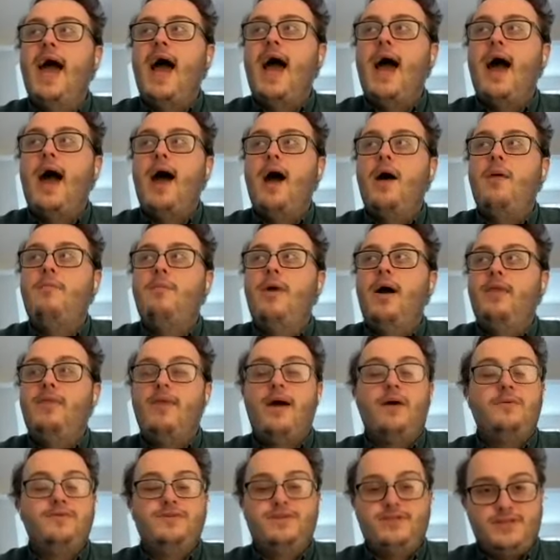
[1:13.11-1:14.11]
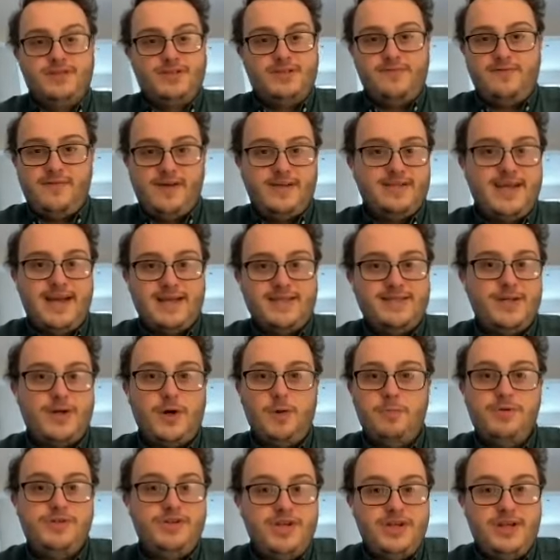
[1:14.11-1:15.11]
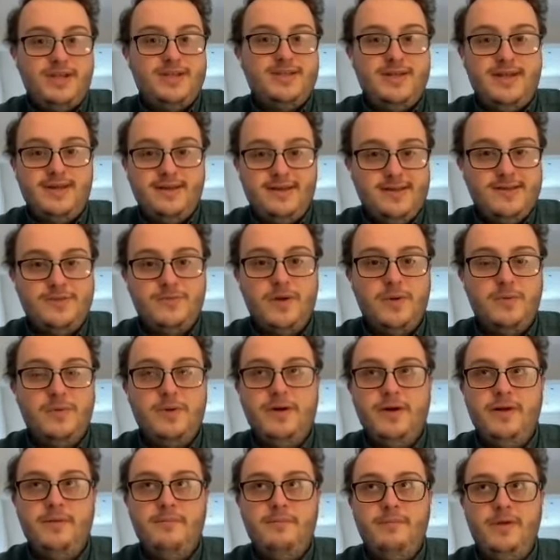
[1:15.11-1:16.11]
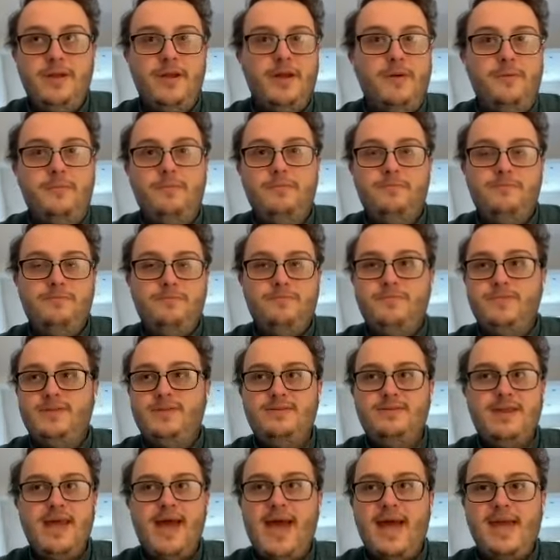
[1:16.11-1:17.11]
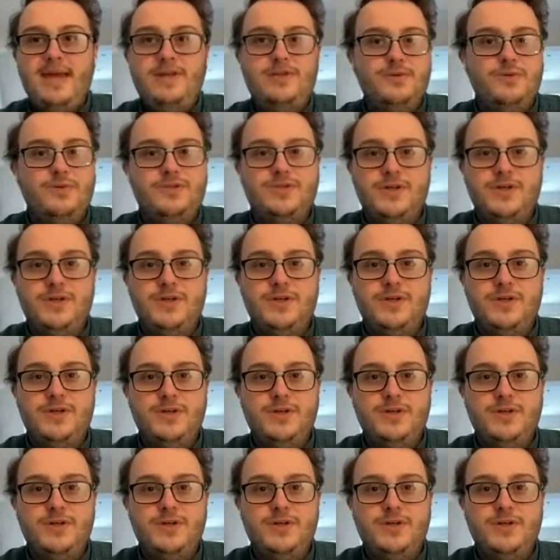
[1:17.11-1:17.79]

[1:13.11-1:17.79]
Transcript: And that was just a fantastic opportunity because we were, 8 or so